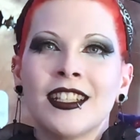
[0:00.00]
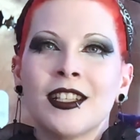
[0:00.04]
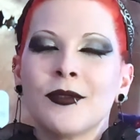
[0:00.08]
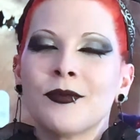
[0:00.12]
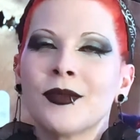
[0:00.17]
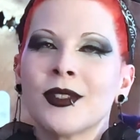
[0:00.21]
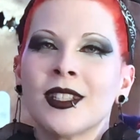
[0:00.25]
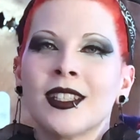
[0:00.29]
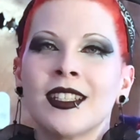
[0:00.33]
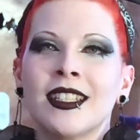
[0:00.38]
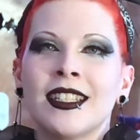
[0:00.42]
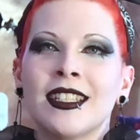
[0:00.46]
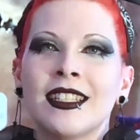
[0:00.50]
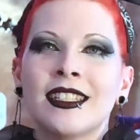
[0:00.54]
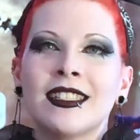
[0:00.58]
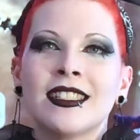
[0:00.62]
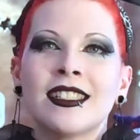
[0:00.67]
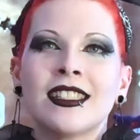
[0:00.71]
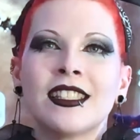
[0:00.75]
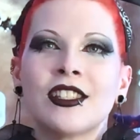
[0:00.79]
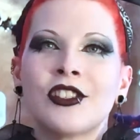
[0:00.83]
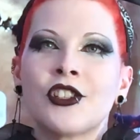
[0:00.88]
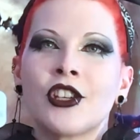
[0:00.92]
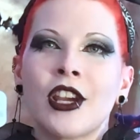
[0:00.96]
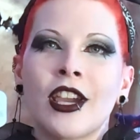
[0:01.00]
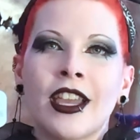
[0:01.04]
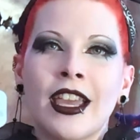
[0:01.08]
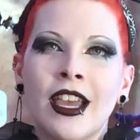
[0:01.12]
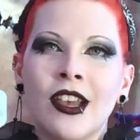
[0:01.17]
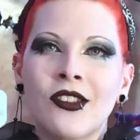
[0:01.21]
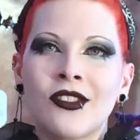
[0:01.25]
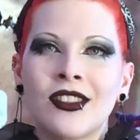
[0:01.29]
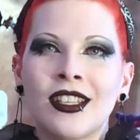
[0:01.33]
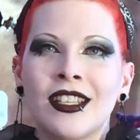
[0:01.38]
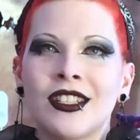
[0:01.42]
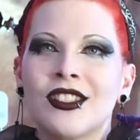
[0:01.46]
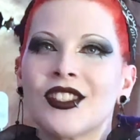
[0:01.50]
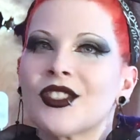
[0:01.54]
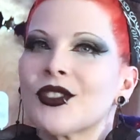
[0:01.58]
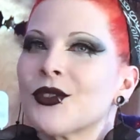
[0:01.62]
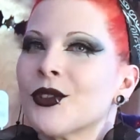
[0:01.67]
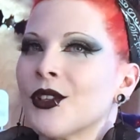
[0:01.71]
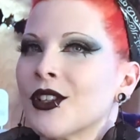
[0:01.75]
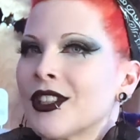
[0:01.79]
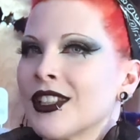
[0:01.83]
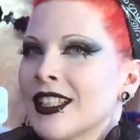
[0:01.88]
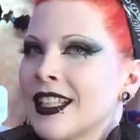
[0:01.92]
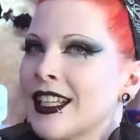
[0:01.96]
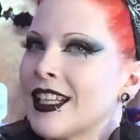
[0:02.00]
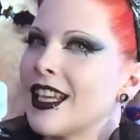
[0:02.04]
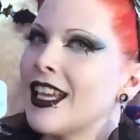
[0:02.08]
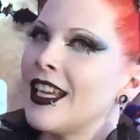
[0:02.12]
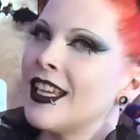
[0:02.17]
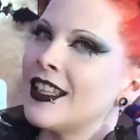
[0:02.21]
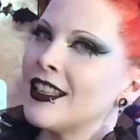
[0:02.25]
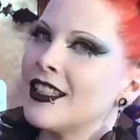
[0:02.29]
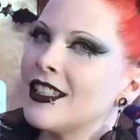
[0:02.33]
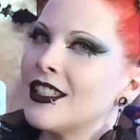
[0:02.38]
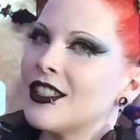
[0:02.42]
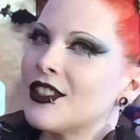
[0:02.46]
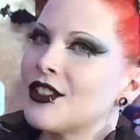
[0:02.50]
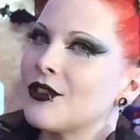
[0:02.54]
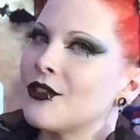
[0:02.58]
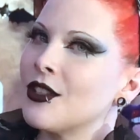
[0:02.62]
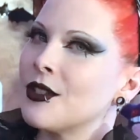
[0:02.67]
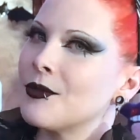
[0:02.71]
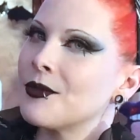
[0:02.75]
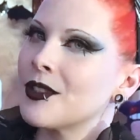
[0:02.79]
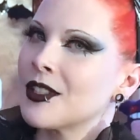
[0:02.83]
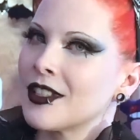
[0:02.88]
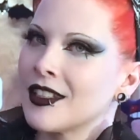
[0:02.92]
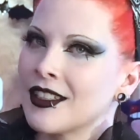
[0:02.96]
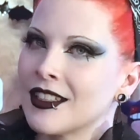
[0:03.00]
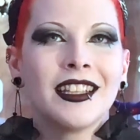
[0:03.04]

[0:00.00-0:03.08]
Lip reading: please check out the Discord link in the description.